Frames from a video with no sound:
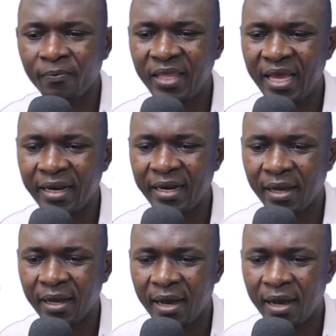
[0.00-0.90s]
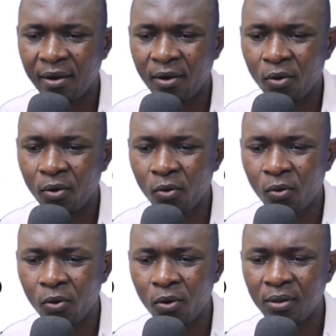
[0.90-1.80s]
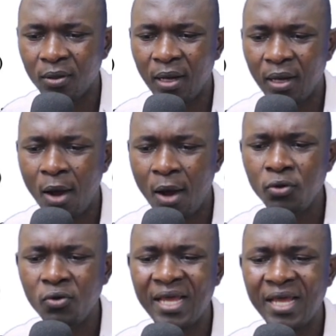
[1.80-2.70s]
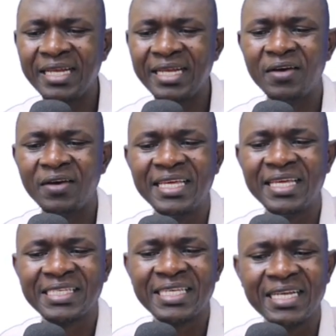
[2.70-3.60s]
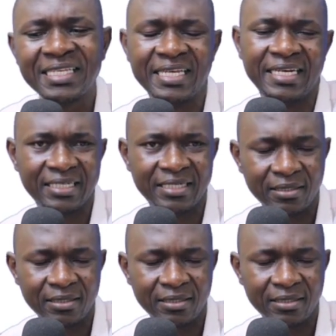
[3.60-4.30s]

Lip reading: Then, how do you identify the skill set?